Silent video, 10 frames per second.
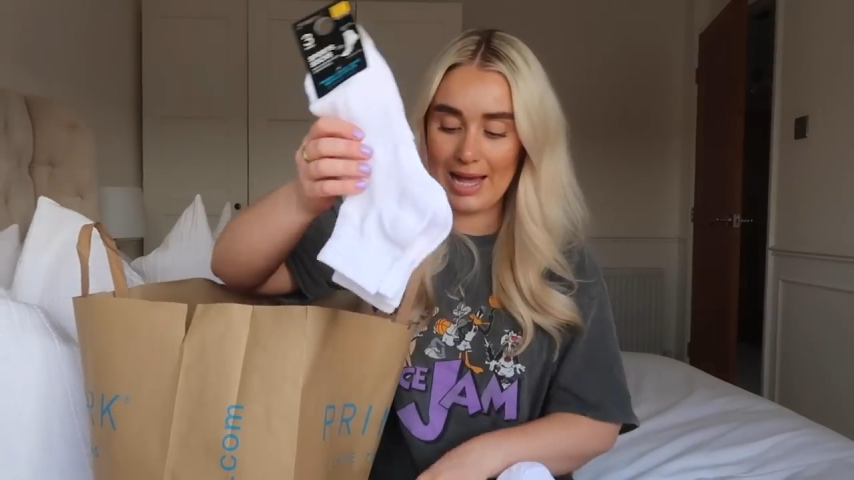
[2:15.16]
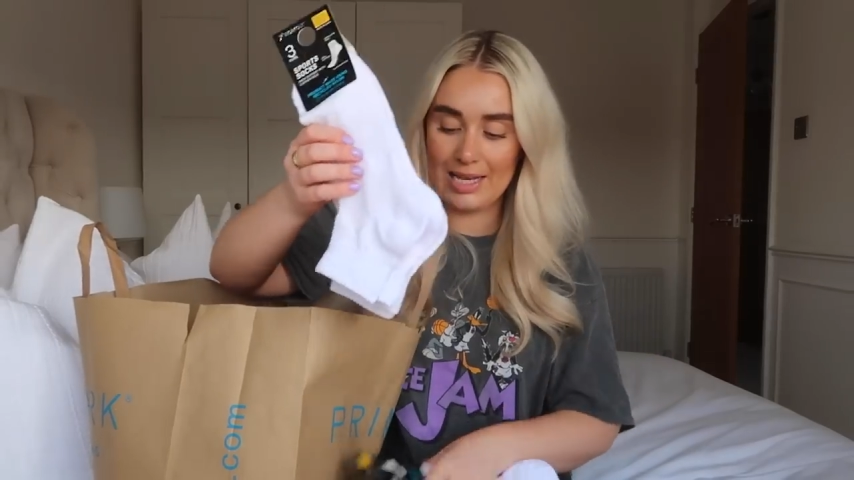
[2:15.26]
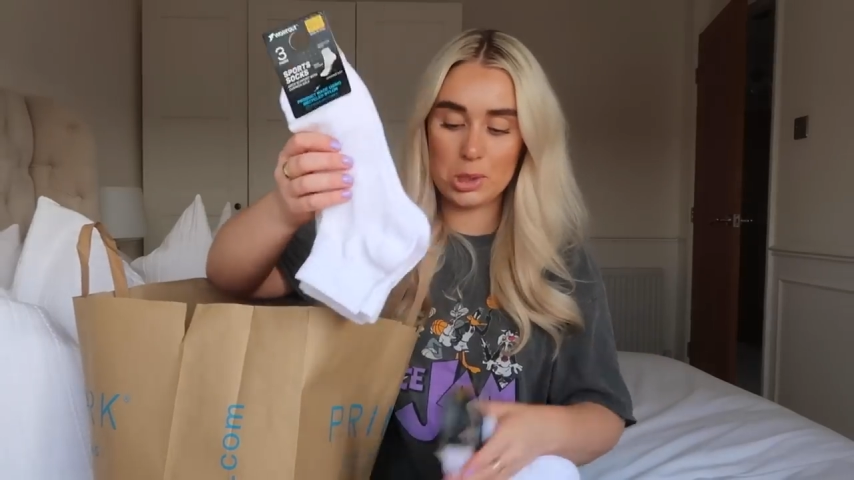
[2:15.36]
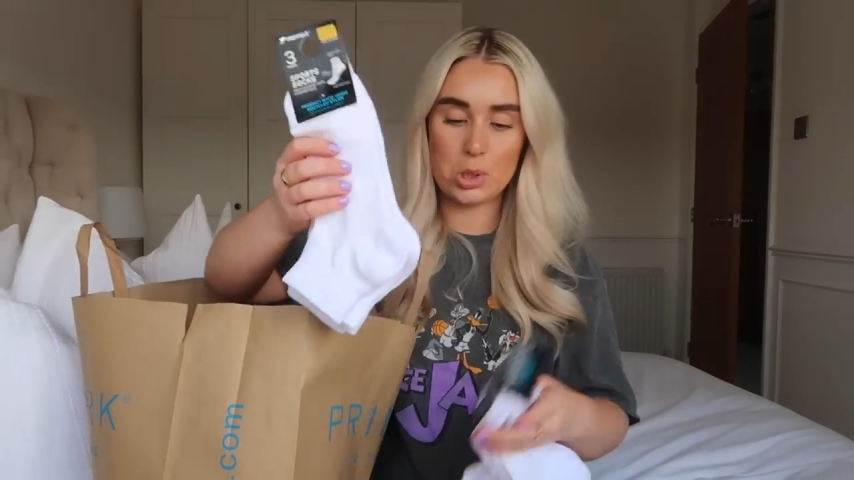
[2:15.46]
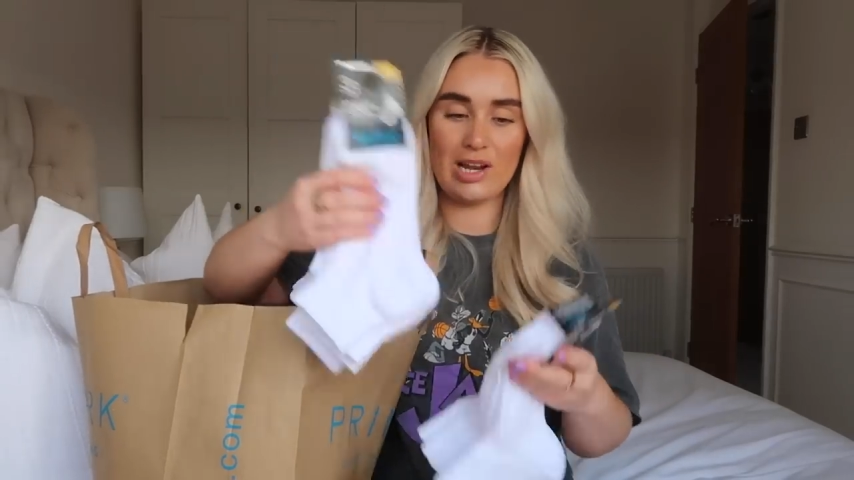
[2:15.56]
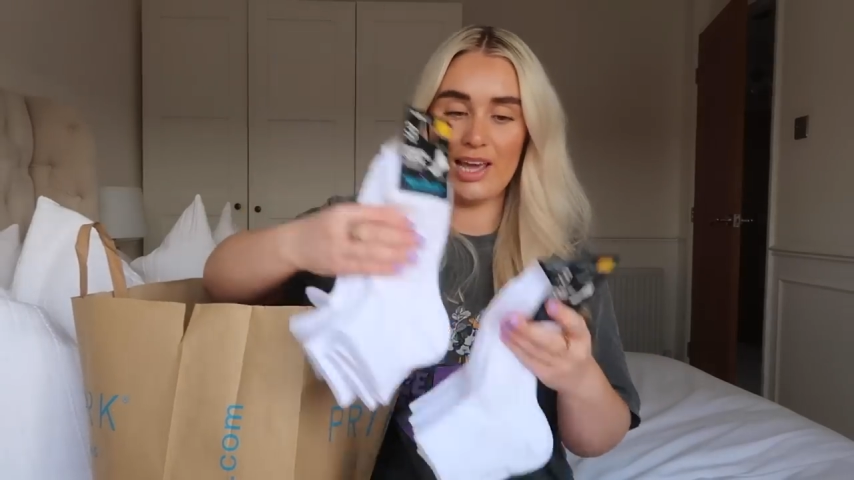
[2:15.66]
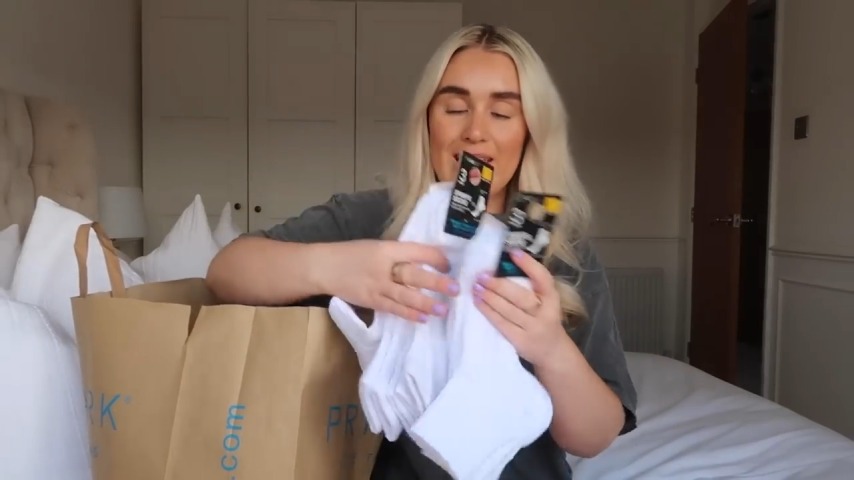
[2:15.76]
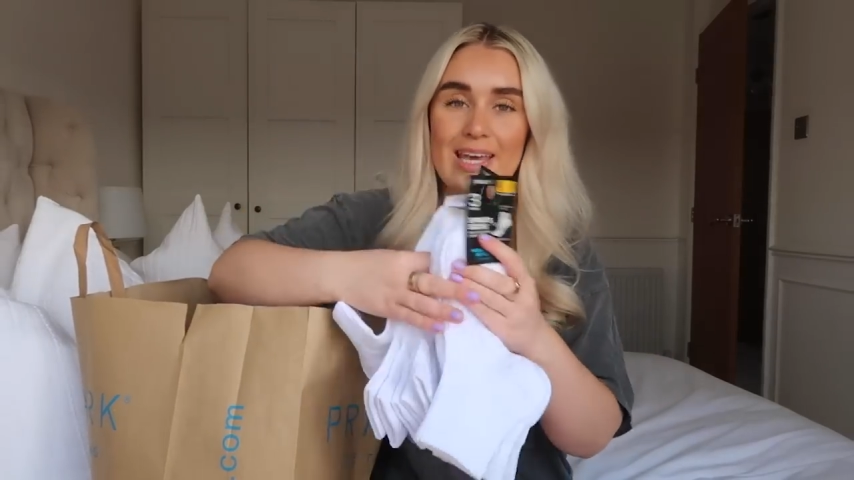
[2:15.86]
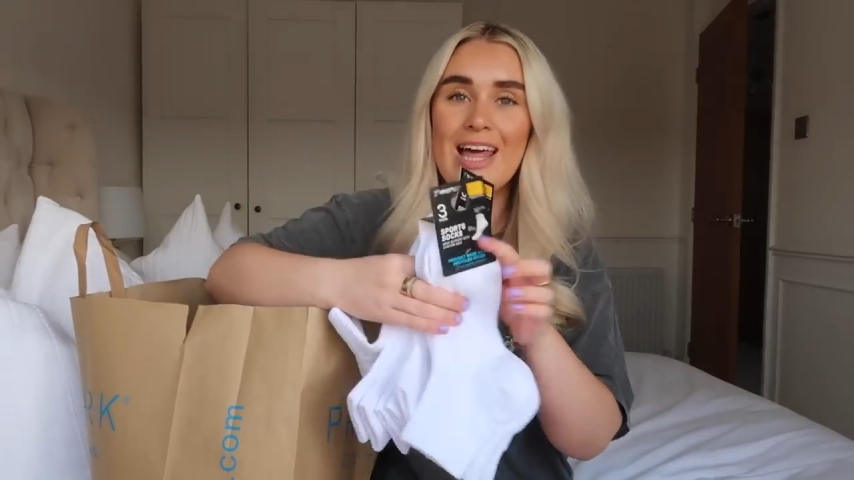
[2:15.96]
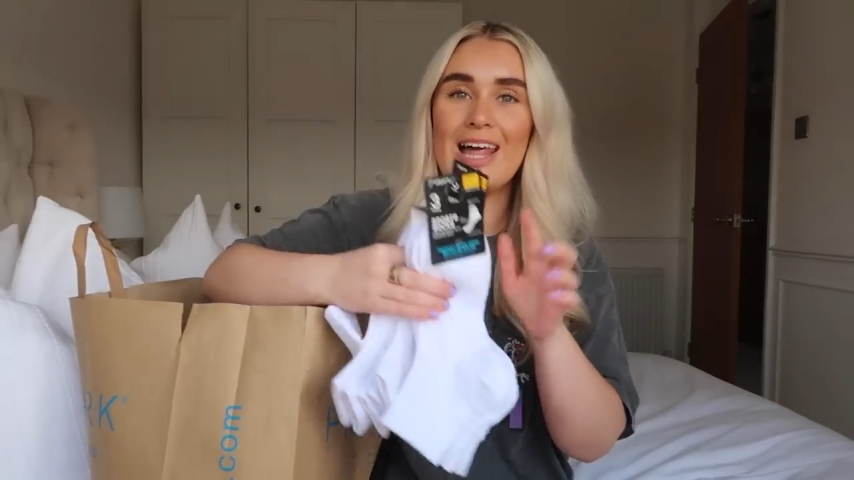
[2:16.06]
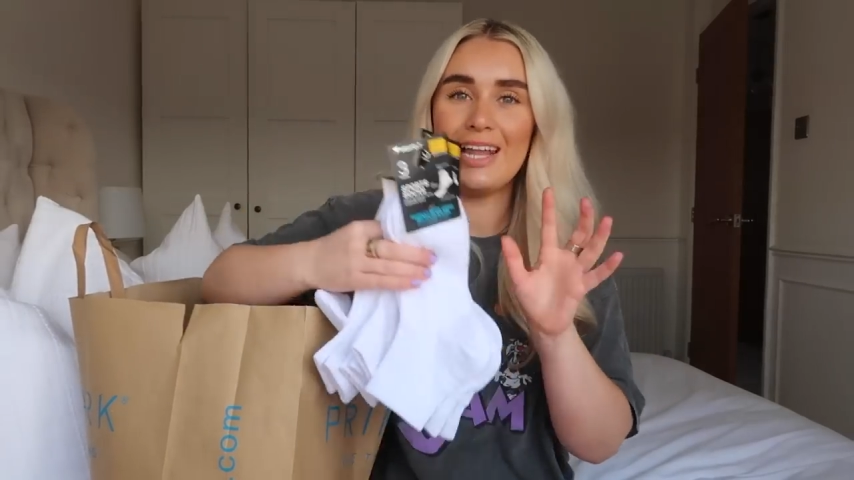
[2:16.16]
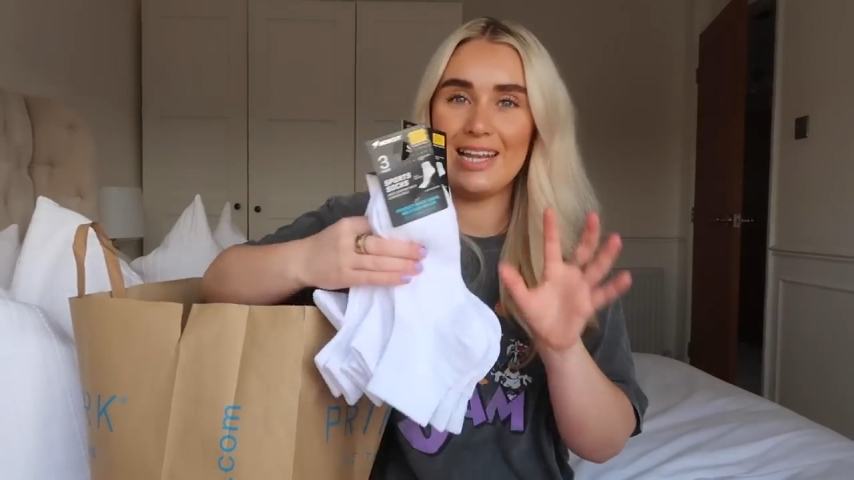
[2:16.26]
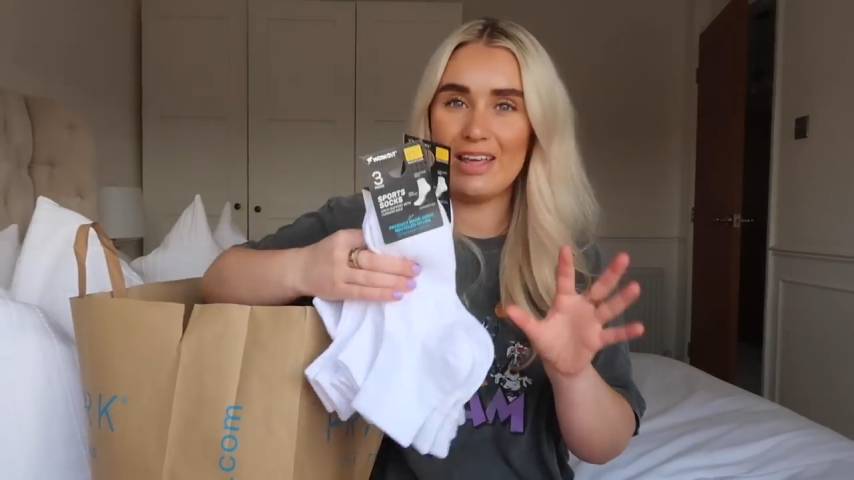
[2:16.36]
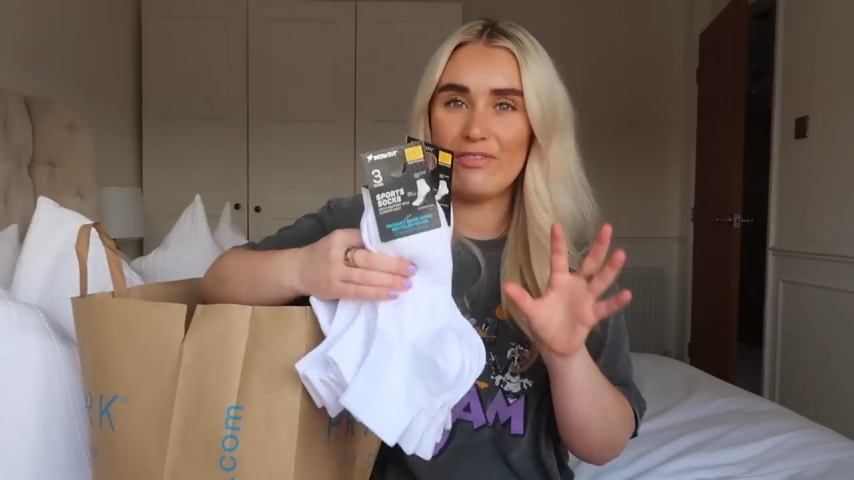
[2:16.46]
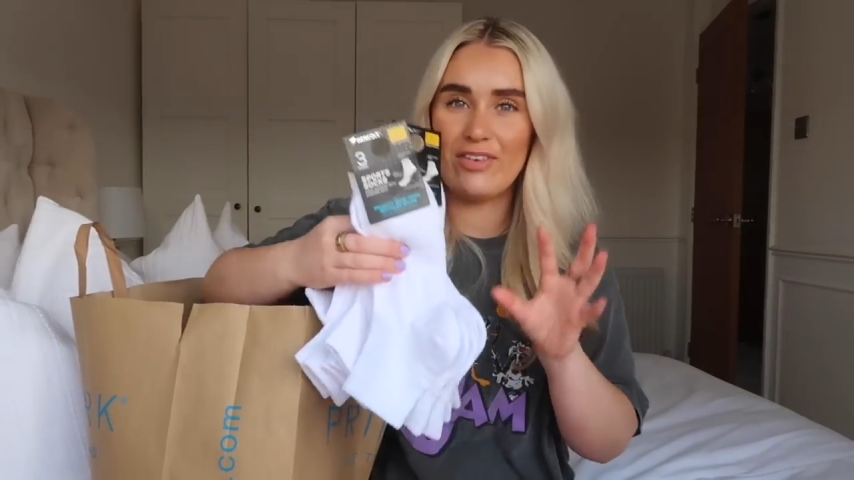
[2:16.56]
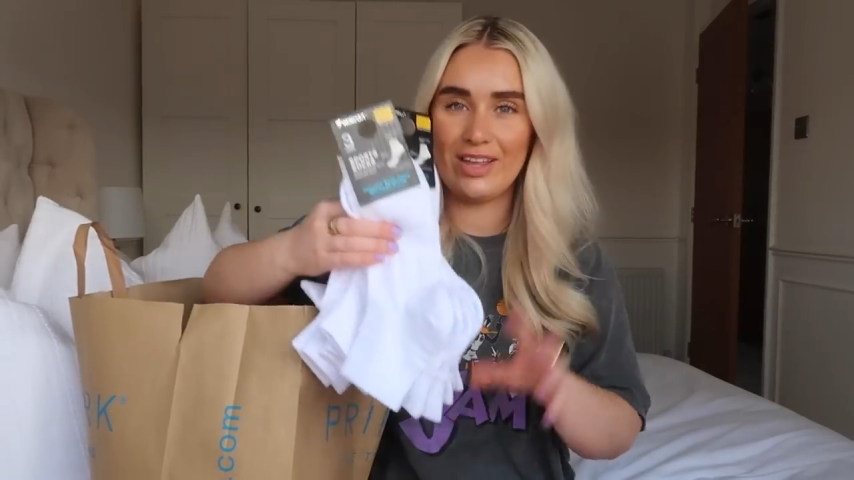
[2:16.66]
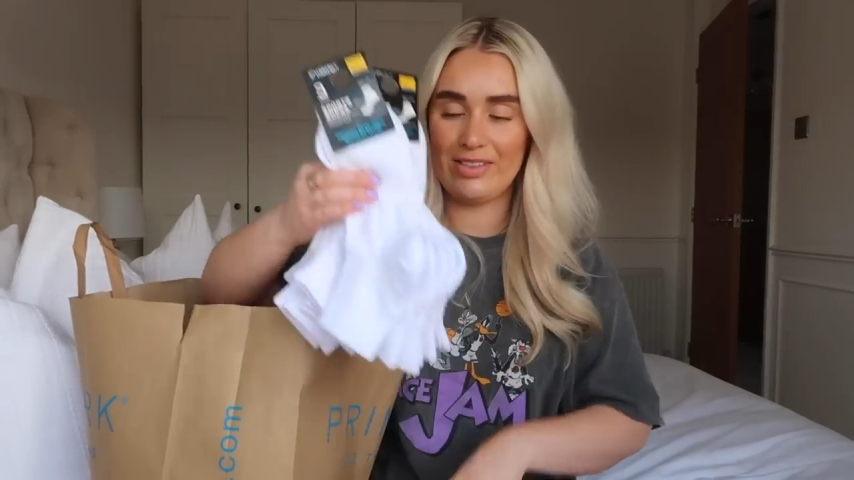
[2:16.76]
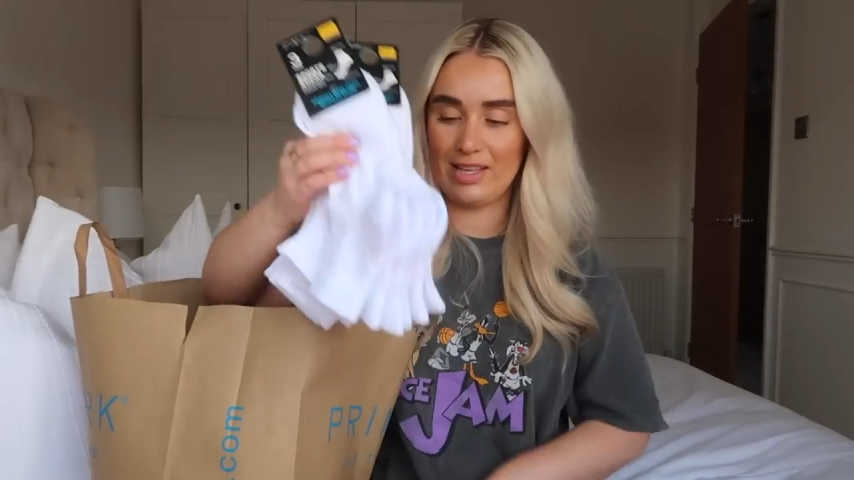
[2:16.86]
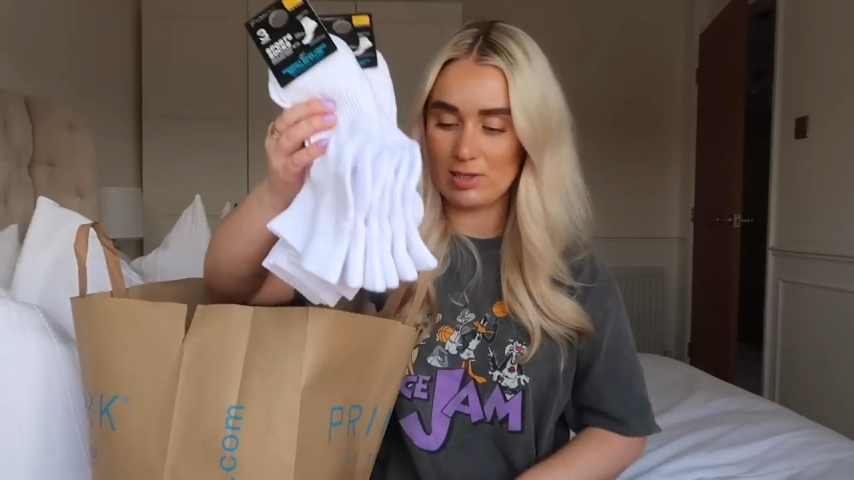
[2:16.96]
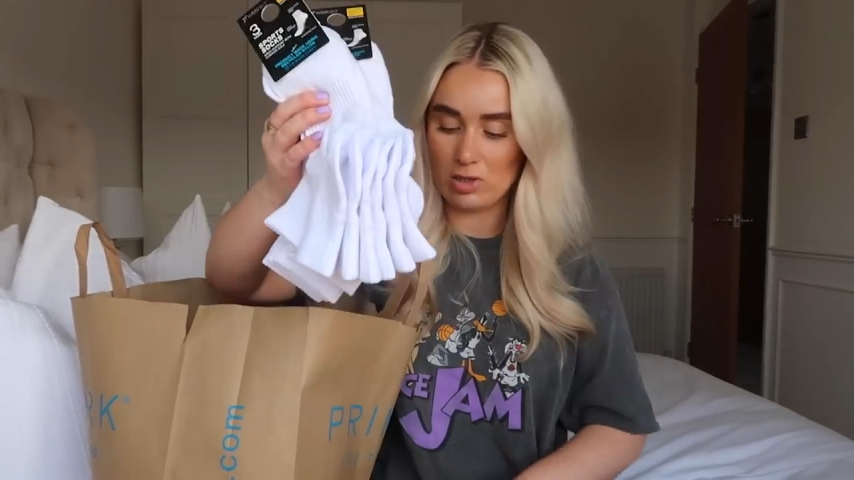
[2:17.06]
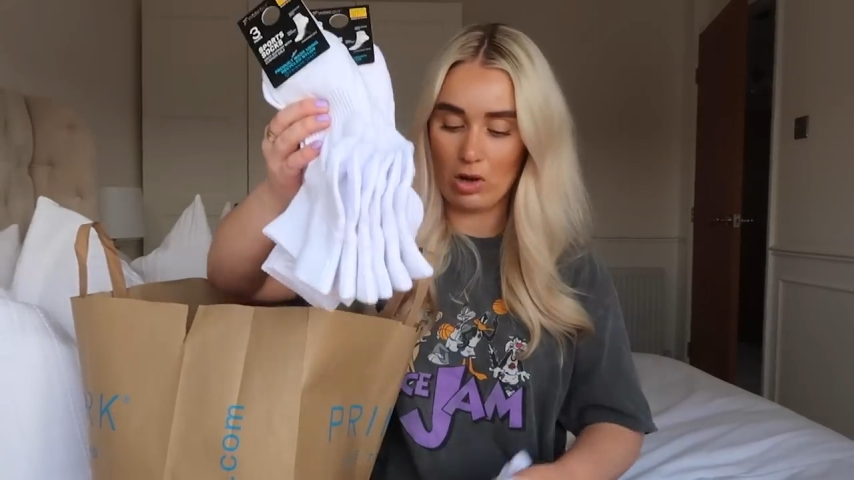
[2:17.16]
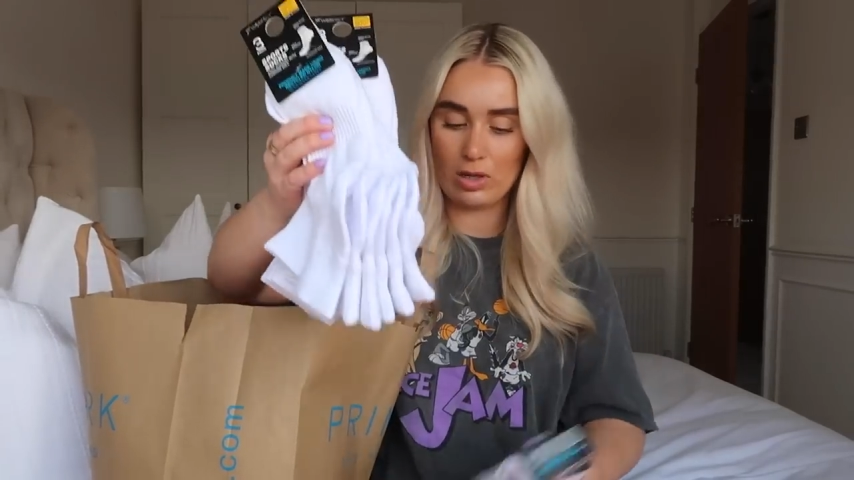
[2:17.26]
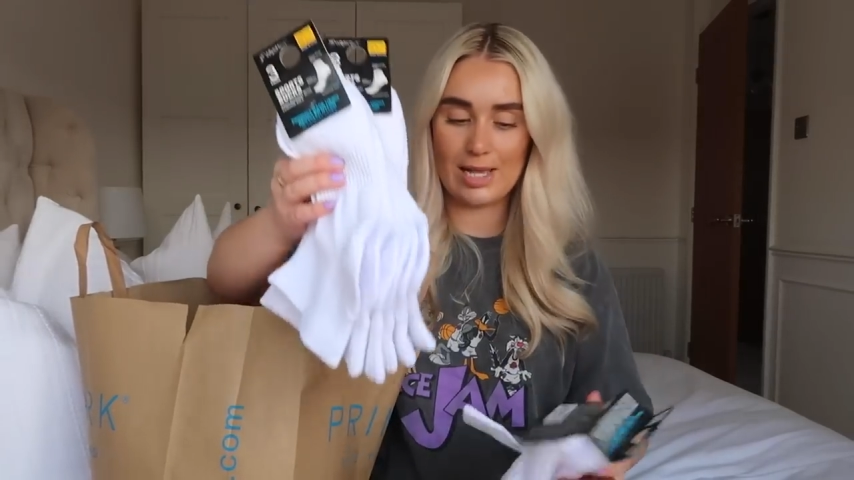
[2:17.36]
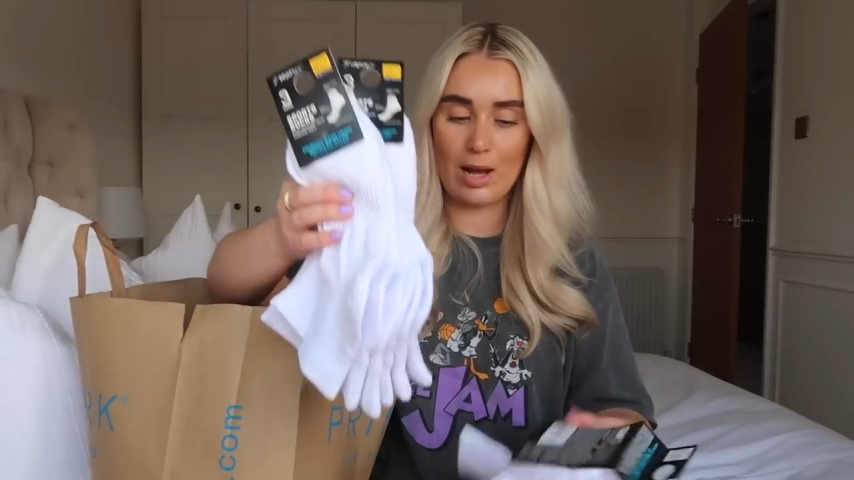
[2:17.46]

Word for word: i literally live in these socks